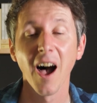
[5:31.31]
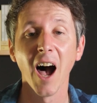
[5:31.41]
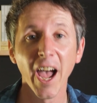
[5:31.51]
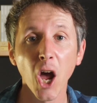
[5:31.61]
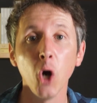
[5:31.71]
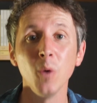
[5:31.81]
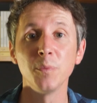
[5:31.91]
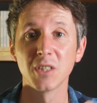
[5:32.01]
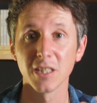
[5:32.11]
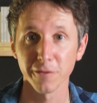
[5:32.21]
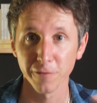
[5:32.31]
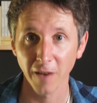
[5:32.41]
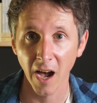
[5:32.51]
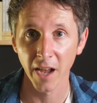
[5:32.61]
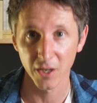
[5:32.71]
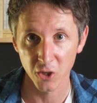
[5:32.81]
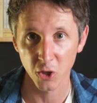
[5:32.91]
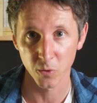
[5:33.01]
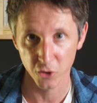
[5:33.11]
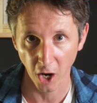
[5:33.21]
I hope to find a
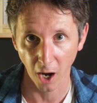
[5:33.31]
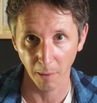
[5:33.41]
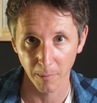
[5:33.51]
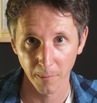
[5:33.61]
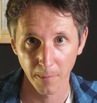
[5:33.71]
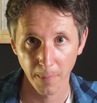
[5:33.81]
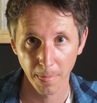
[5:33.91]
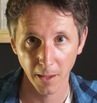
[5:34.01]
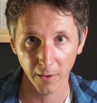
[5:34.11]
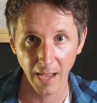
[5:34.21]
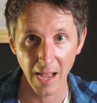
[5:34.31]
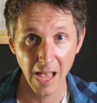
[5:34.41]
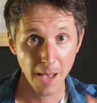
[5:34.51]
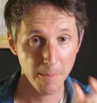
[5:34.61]
new job, okay?